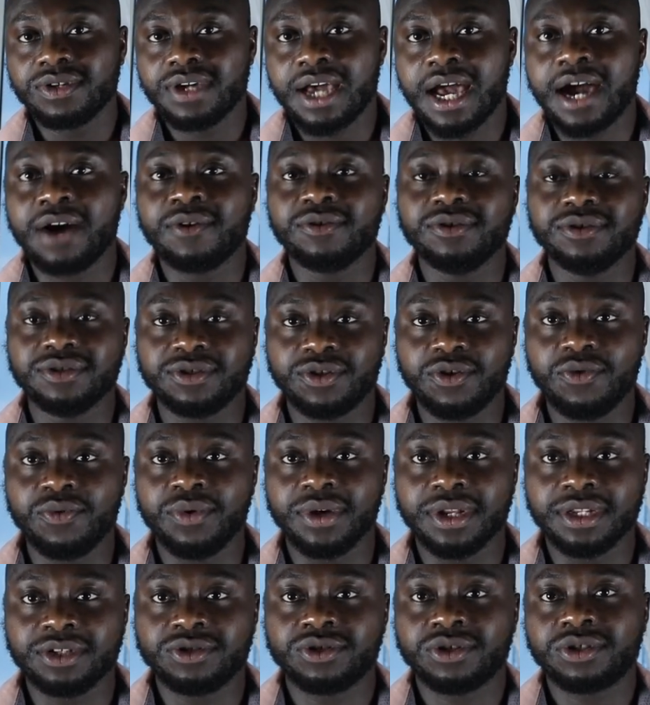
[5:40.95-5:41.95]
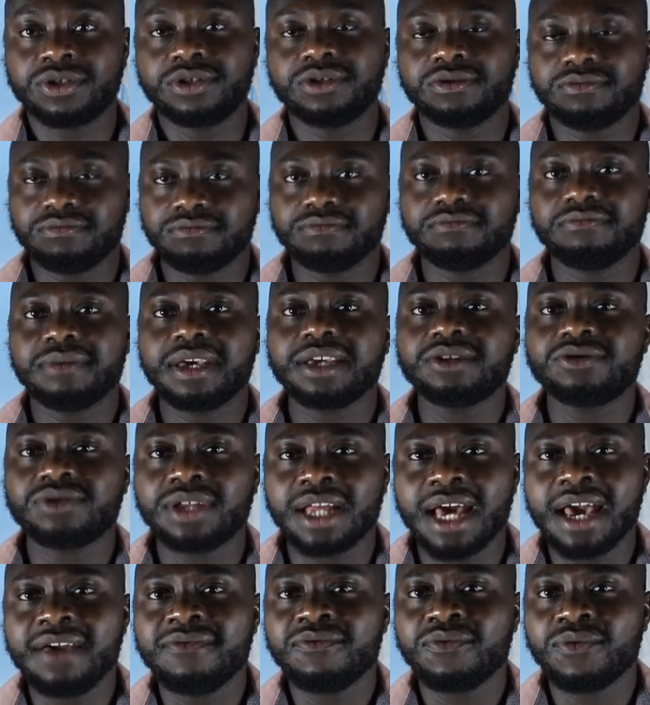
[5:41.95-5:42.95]
How are you doing? Just to make sure
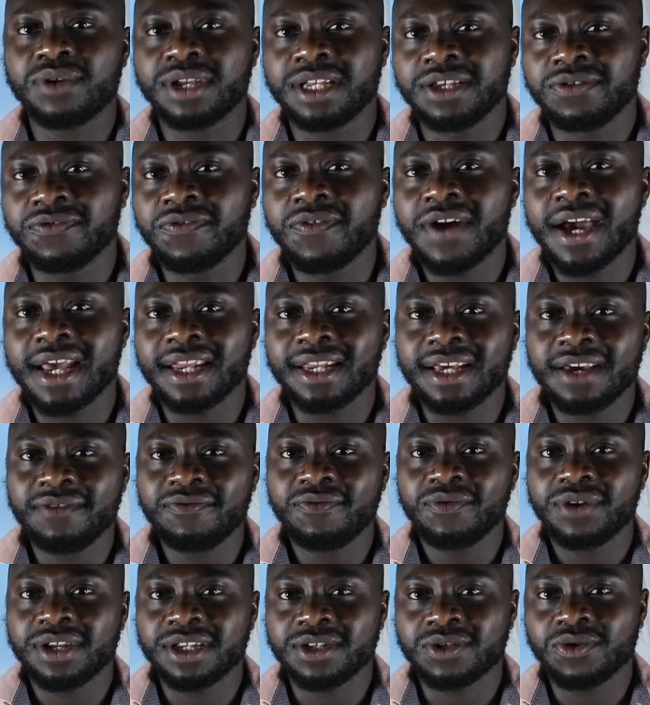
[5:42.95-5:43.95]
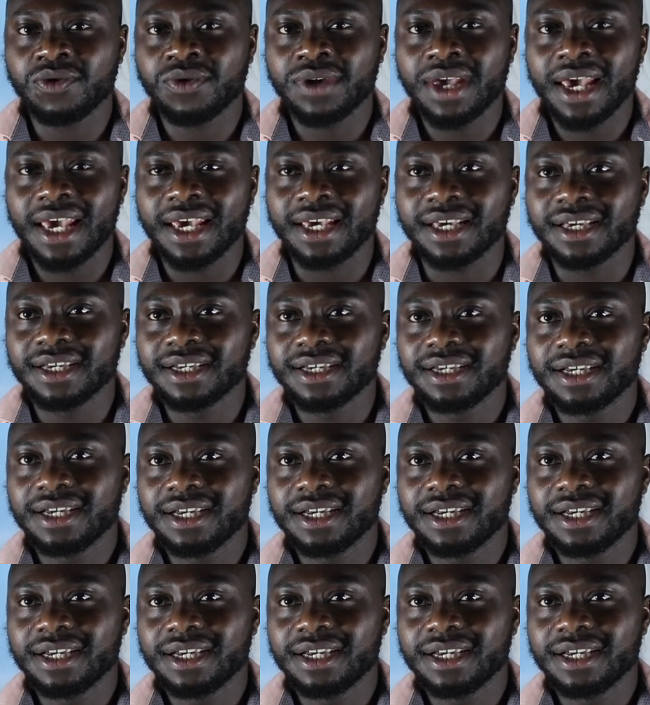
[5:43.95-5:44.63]
that everyone is fine, everyone is okay.